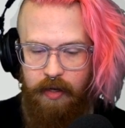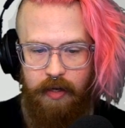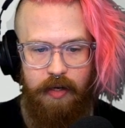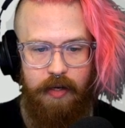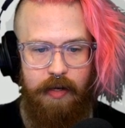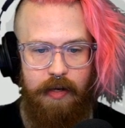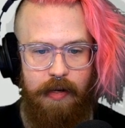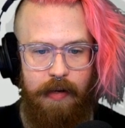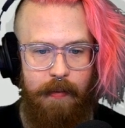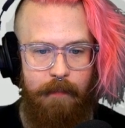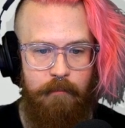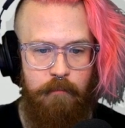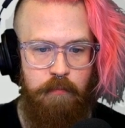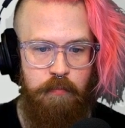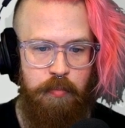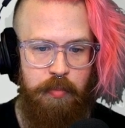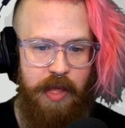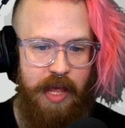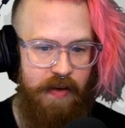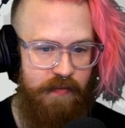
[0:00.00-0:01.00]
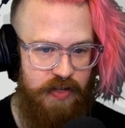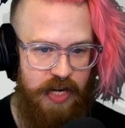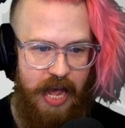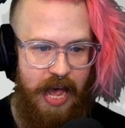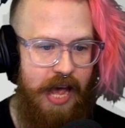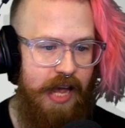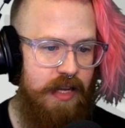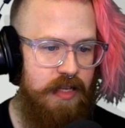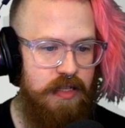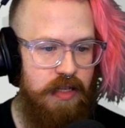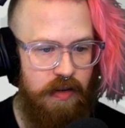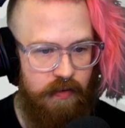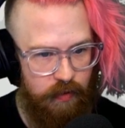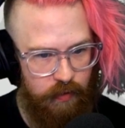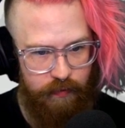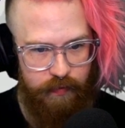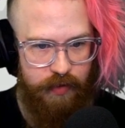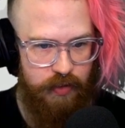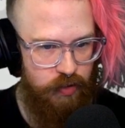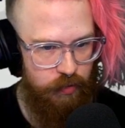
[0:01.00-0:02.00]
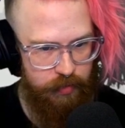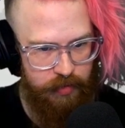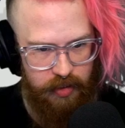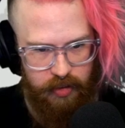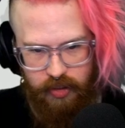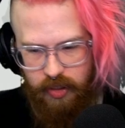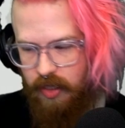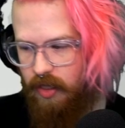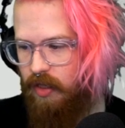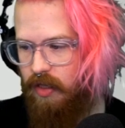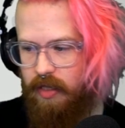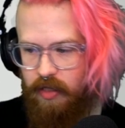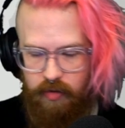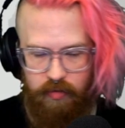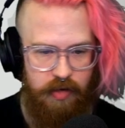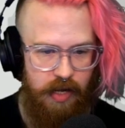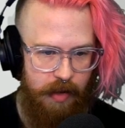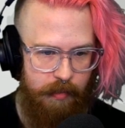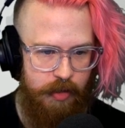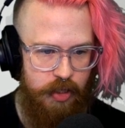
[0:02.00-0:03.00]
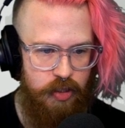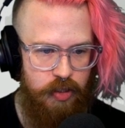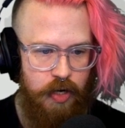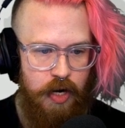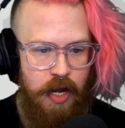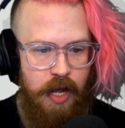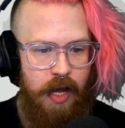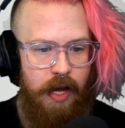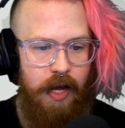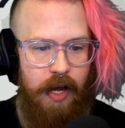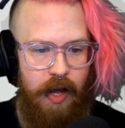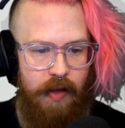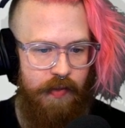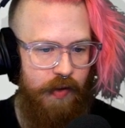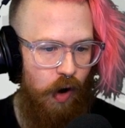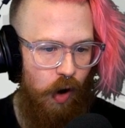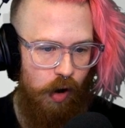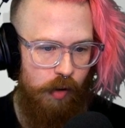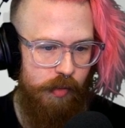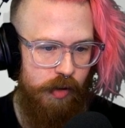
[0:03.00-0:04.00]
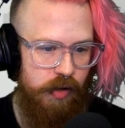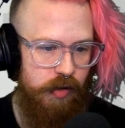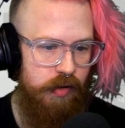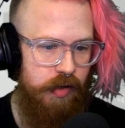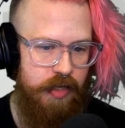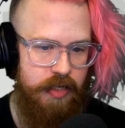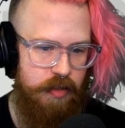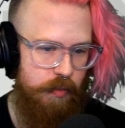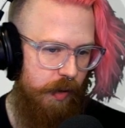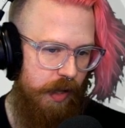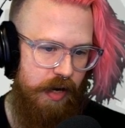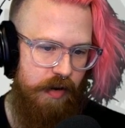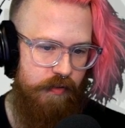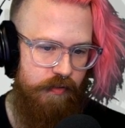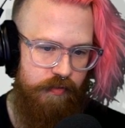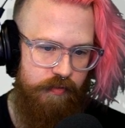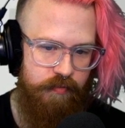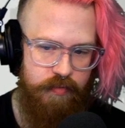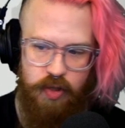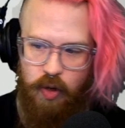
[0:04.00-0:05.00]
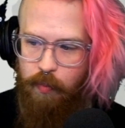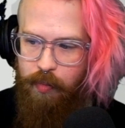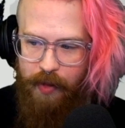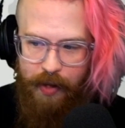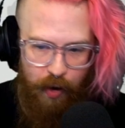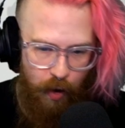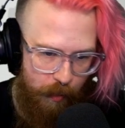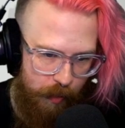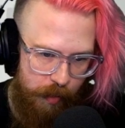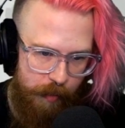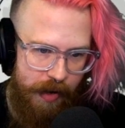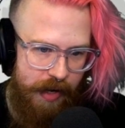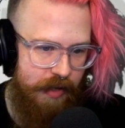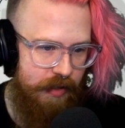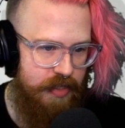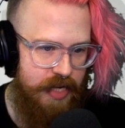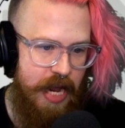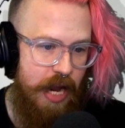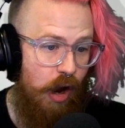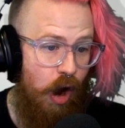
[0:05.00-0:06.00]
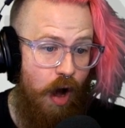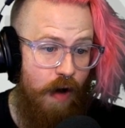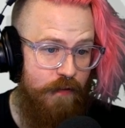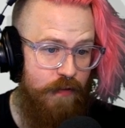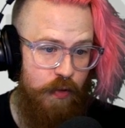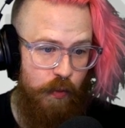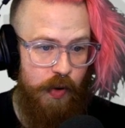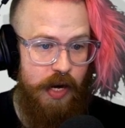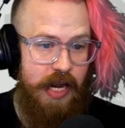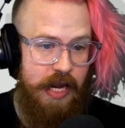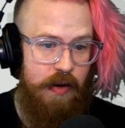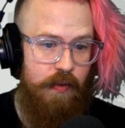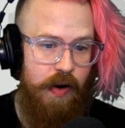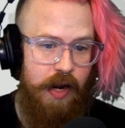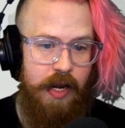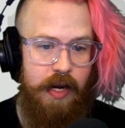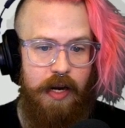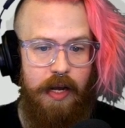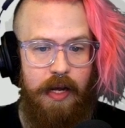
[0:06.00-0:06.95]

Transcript: They have tags that give you fictional positioning, and they do damage. And then armor is ablative. So plate armor might take off 3, right?